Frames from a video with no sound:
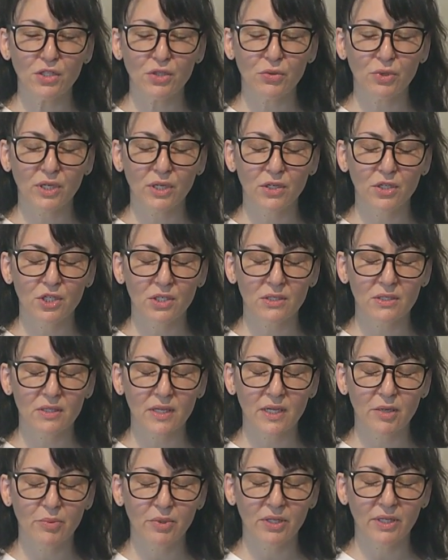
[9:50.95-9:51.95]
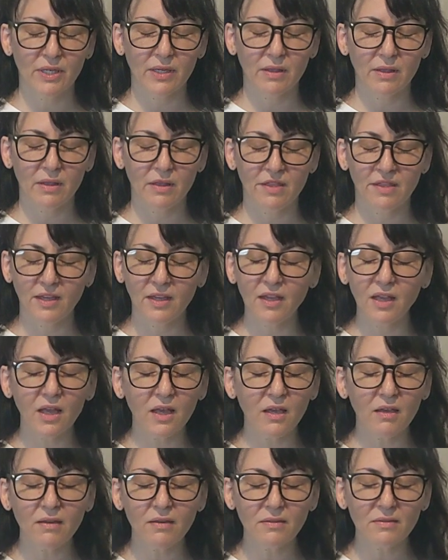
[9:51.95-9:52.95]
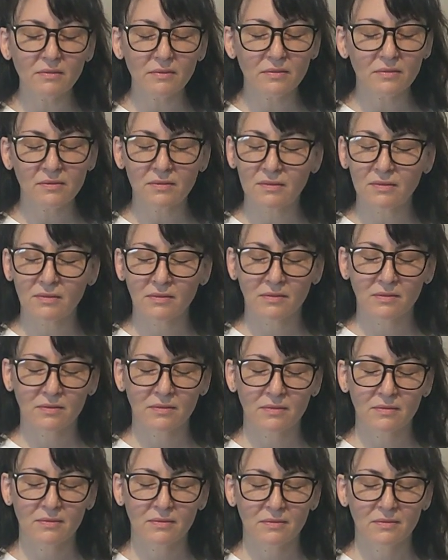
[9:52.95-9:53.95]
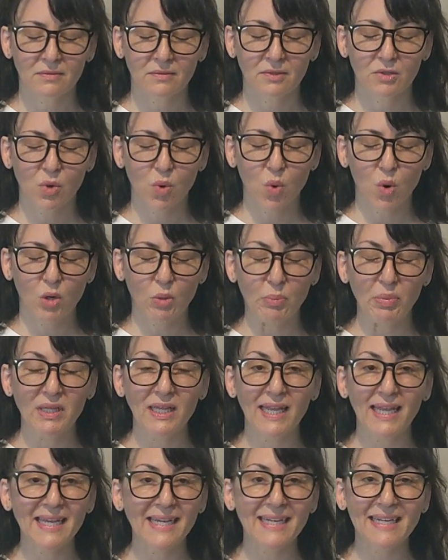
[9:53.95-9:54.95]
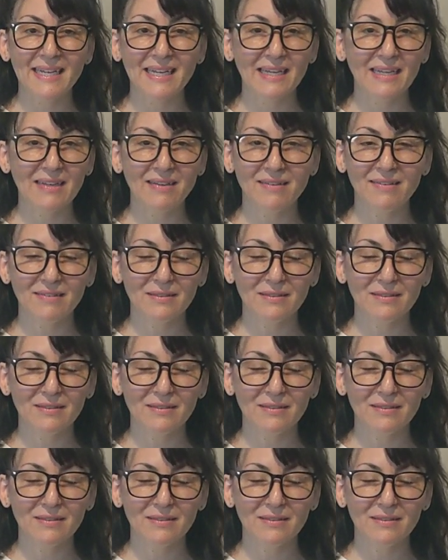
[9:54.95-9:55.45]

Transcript: you can just label it thinking or planning.